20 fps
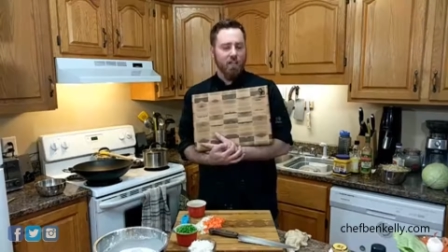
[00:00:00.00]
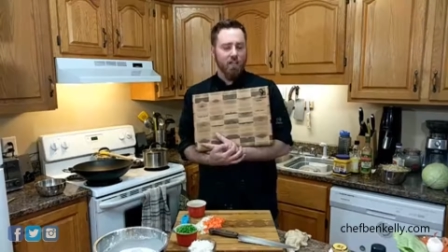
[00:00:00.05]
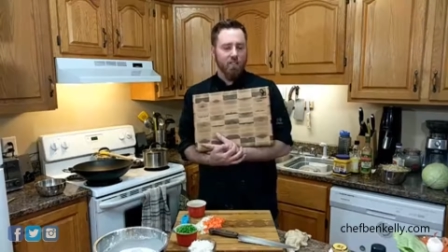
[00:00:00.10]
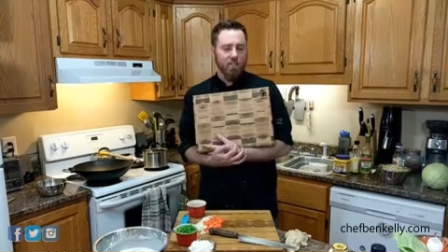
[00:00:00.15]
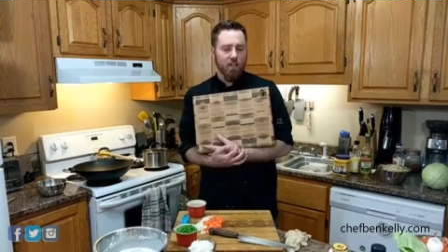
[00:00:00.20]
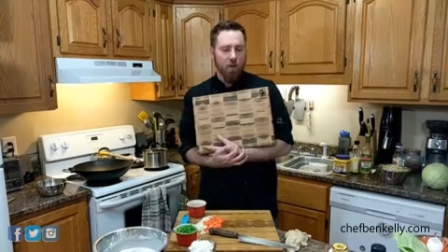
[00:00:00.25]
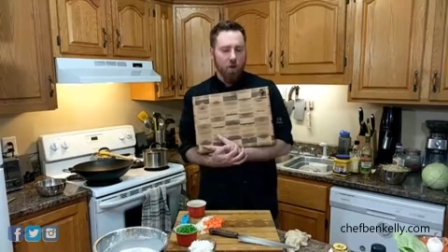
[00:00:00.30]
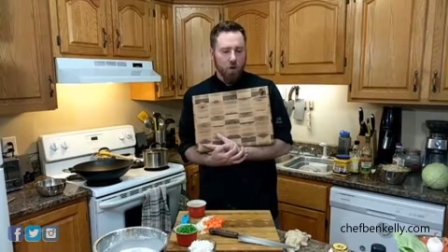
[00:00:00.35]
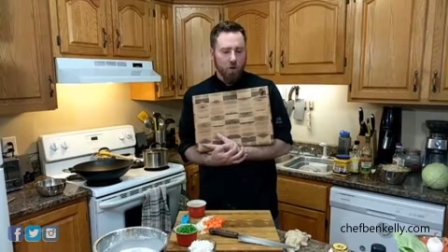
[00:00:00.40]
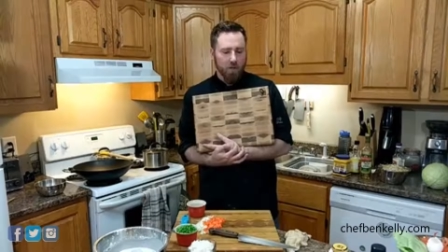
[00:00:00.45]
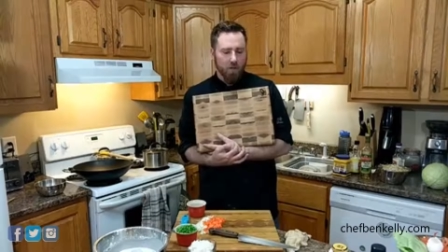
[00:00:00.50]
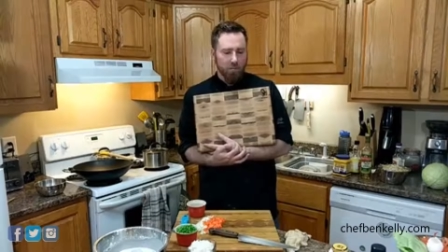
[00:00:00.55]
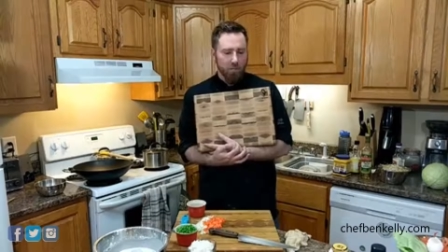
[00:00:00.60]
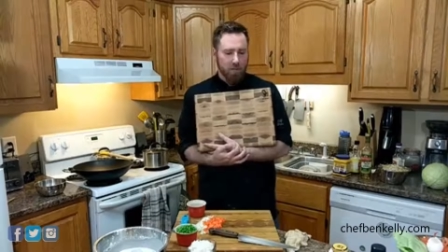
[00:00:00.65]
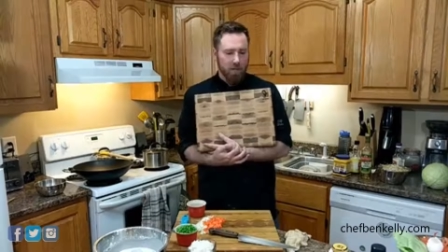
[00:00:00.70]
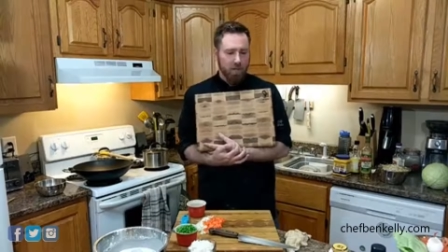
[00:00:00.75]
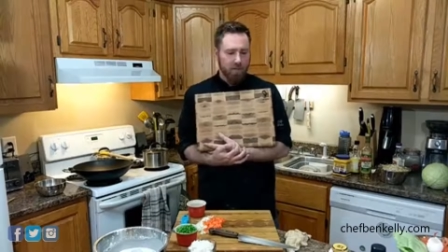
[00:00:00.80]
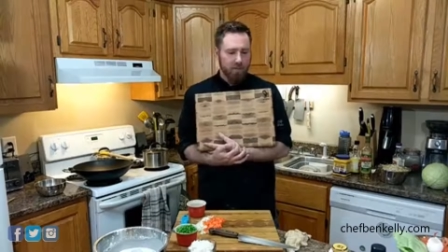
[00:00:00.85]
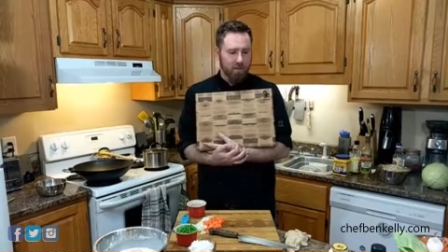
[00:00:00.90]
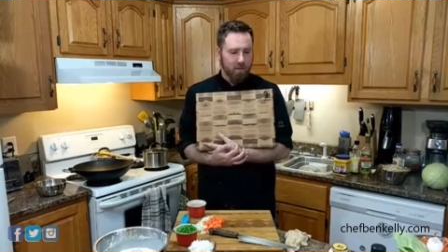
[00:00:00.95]
It's the only
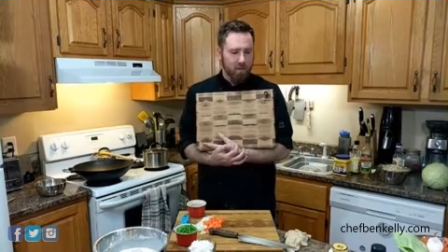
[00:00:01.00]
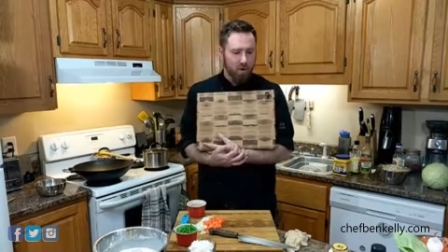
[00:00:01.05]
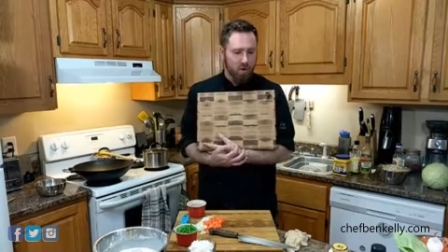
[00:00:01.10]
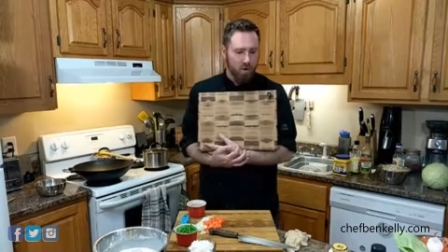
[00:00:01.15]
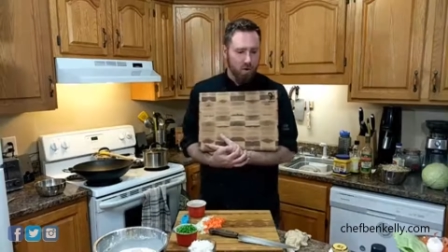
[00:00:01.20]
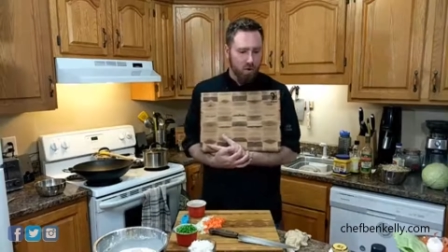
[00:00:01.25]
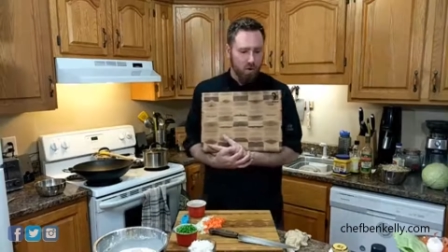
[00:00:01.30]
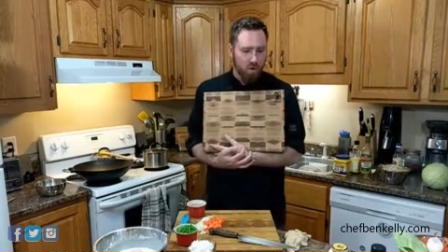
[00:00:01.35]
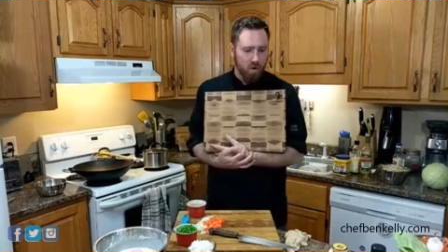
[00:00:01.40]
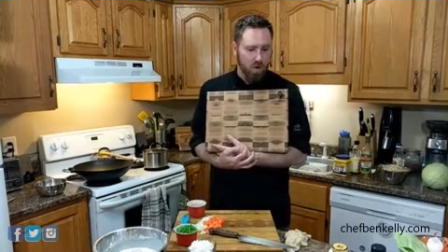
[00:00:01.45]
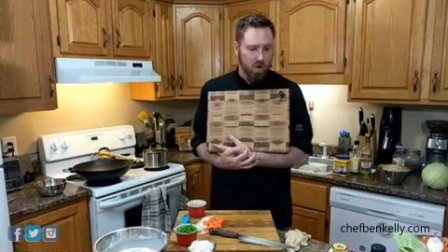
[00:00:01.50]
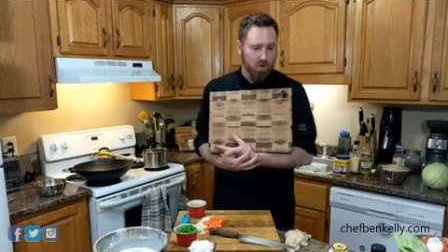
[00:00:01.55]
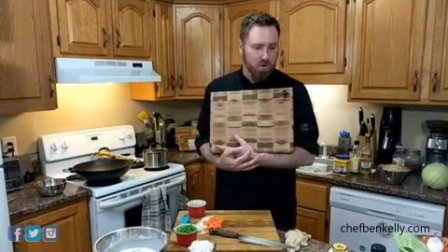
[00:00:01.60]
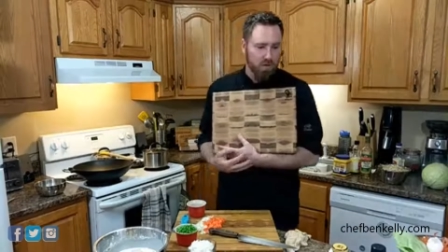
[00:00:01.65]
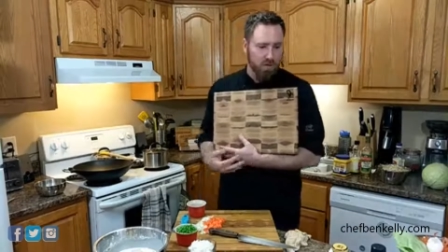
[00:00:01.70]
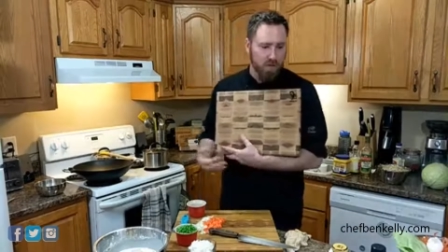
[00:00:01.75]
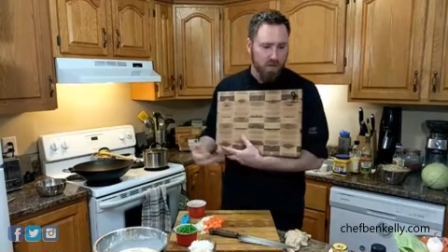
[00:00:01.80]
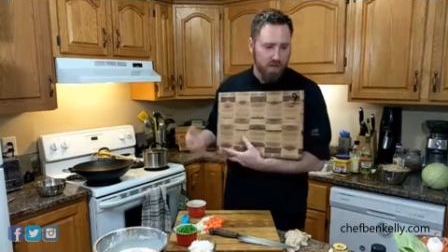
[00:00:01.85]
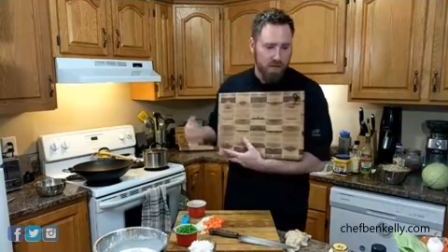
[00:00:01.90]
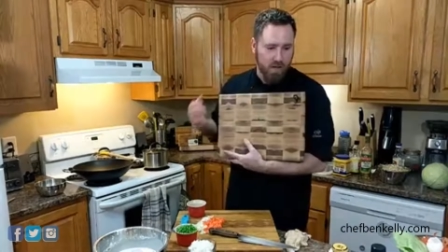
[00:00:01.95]
place in the whole
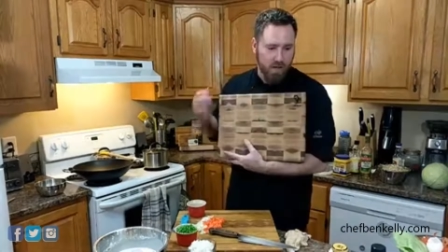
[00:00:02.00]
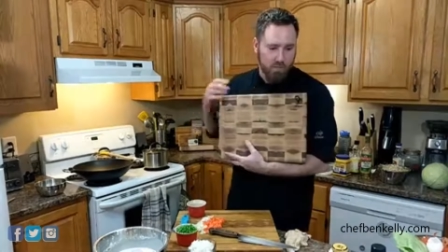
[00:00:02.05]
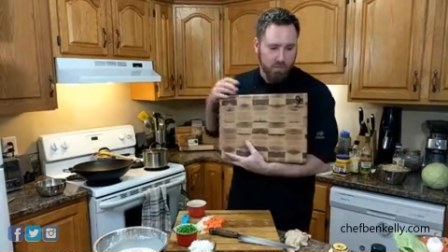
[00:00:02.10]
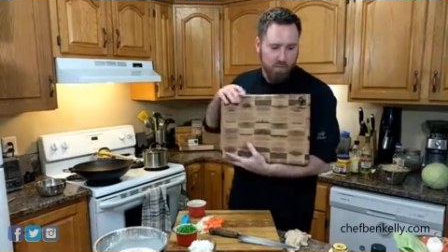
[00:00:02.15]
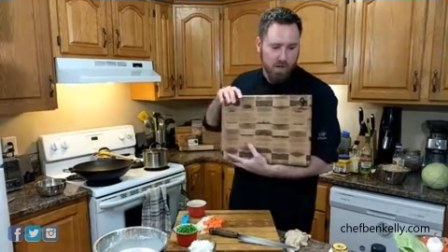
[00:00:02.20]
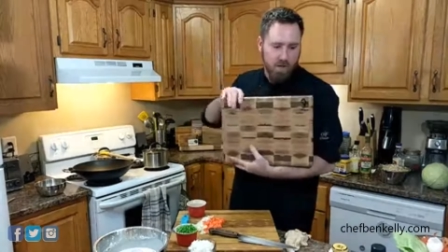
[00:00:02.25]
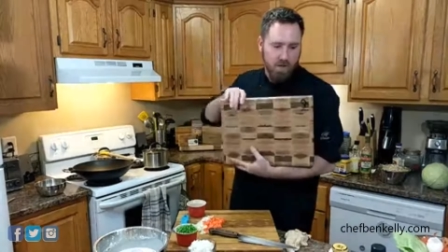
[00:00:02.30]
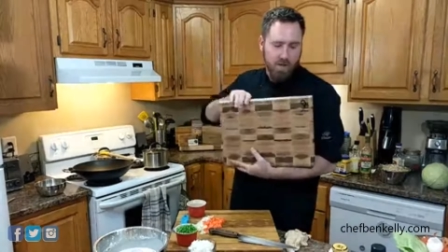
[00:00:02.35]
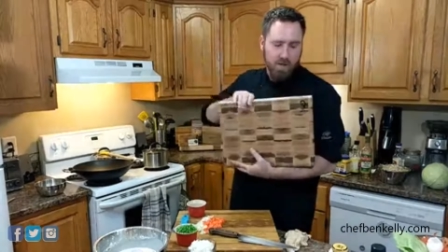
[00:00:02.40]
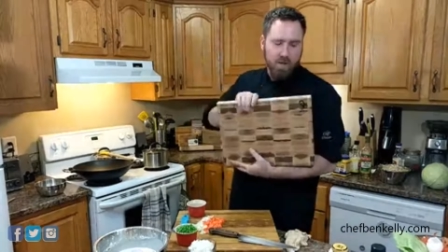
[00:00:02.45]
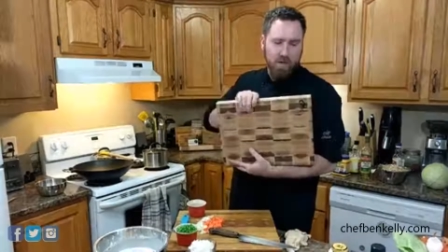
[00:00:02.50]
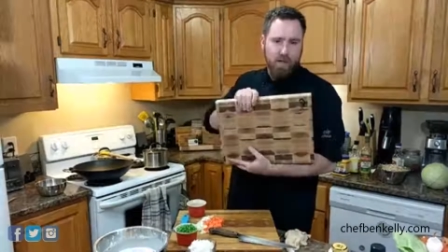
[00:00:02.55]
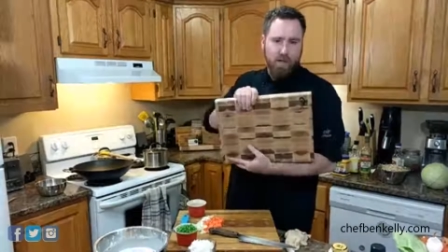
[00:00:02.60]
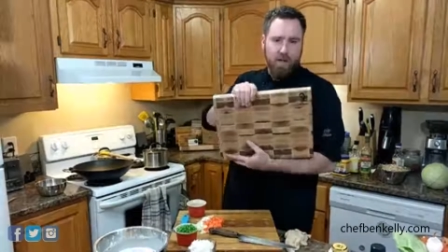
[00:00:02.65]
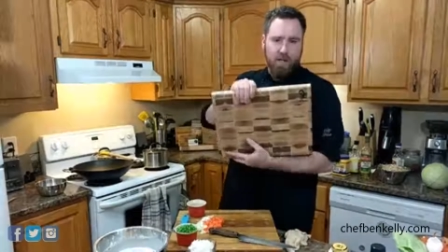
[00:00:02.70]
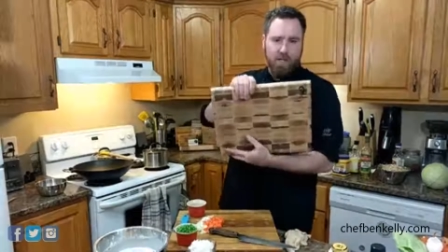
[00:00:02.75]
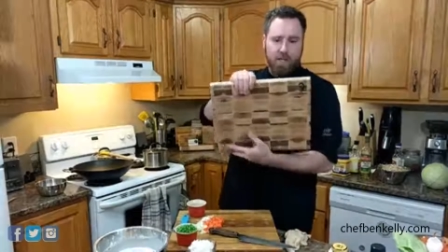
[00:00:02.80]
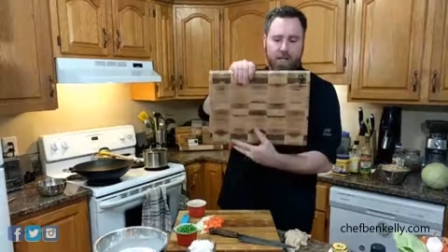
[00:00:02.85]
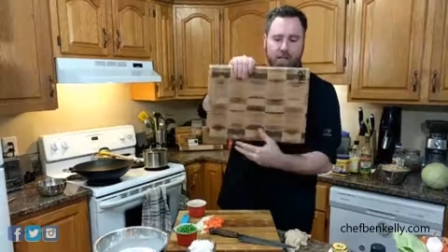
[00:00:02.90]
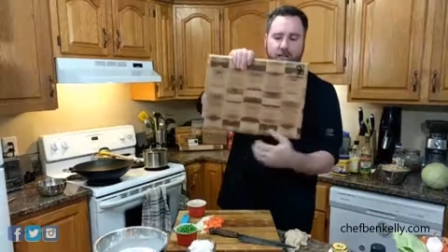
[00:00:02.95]
world you can get them.
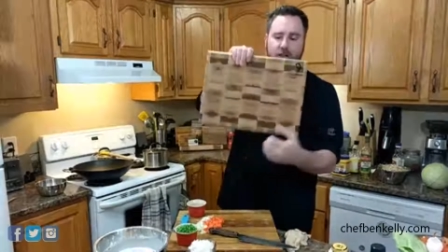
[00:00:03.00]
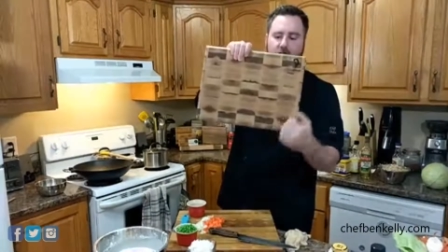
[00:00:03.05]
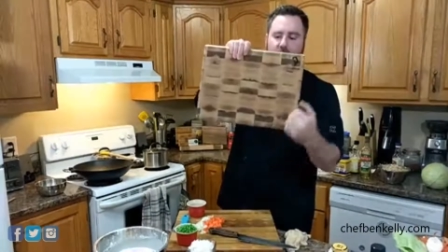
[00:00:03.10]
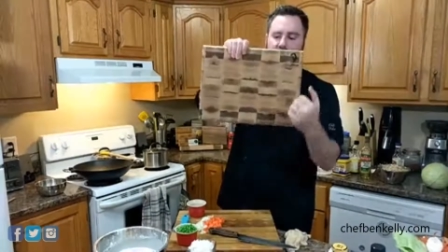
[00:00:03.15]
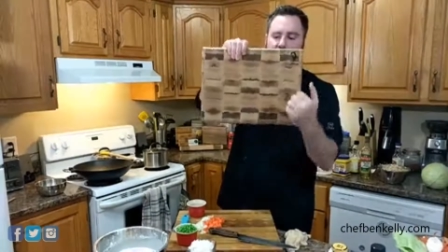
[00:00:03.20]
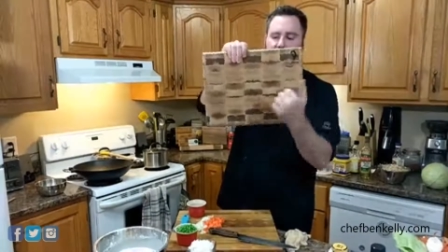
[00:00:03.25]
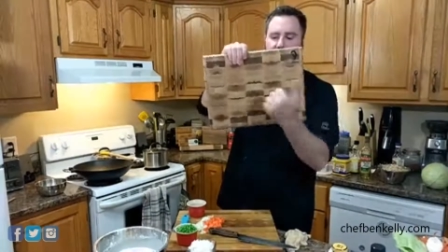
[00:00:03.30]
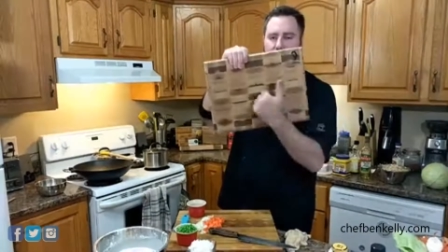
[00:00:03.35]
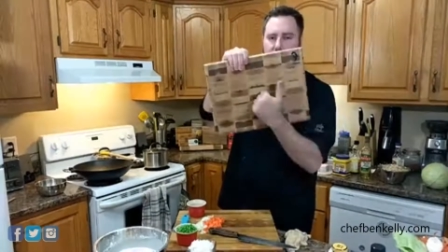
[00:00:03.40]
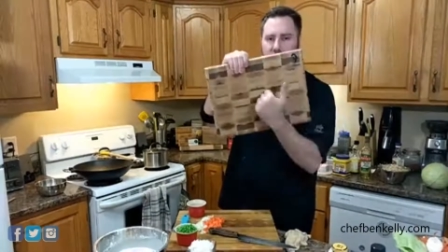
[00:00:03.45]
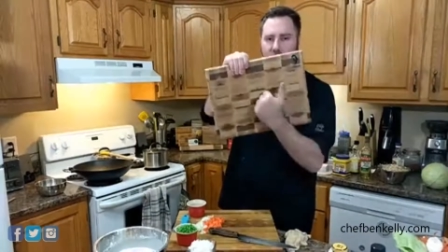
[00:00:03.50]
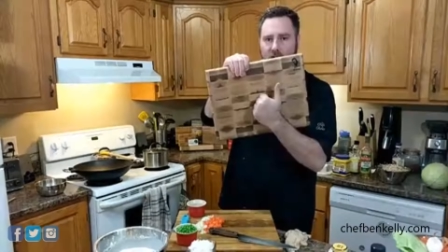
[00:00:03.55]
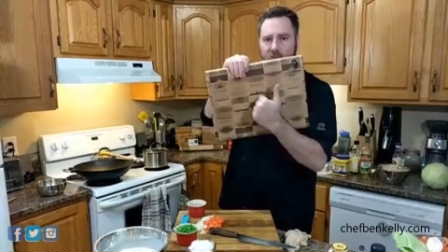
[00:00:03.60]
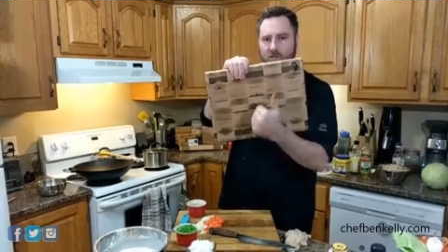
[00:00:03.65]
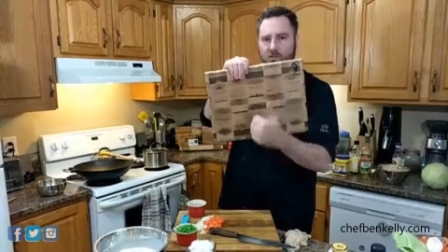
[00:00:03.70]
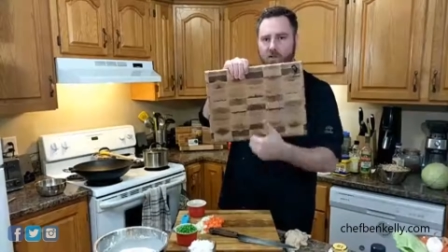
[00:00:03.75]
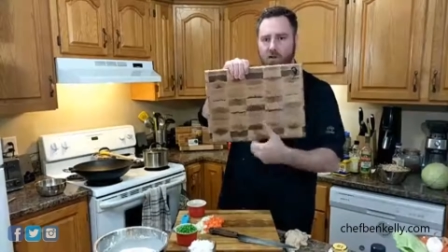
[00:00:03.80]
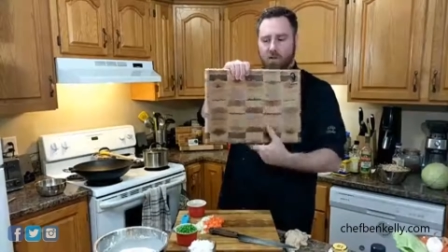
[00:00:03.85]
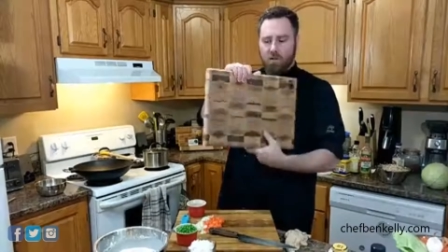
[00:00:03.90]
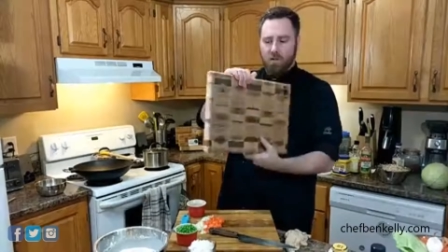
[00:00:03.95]
And again, they're very
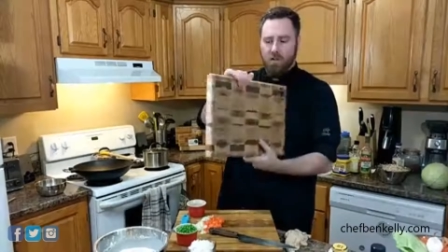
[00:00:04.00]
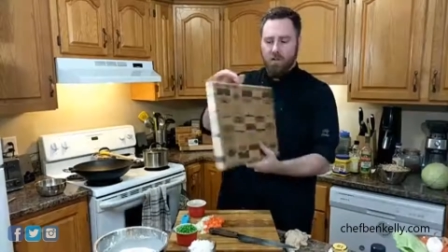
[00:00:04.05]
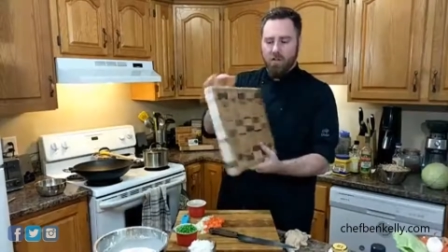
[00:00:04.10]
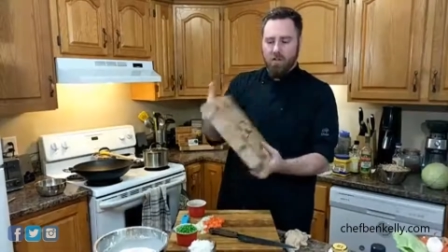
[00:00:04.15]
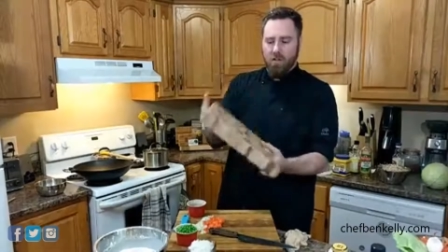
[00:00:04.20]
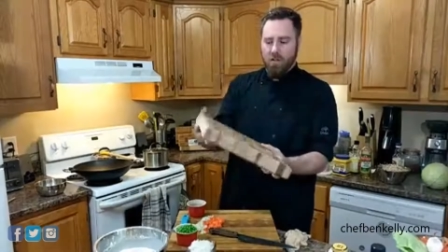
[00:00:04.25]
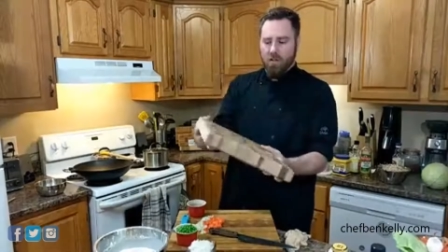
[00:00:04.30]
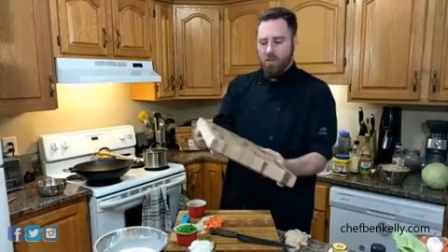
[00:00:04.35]
beautiful.